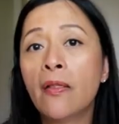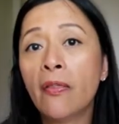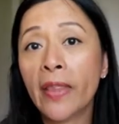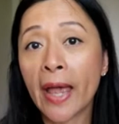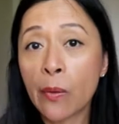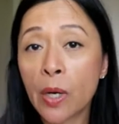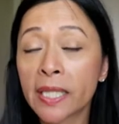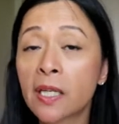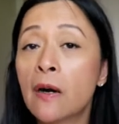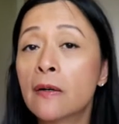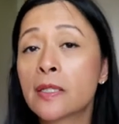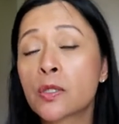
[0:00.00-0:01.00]
Now, I
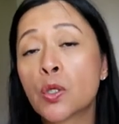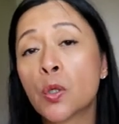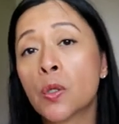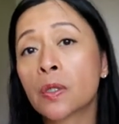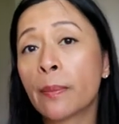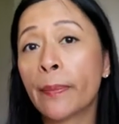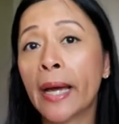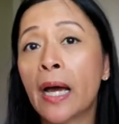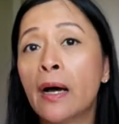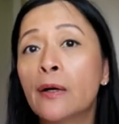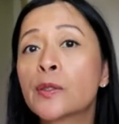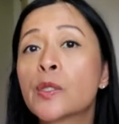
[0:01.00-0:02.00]
can't talk
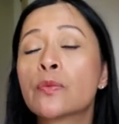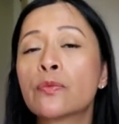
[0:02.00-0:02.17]
about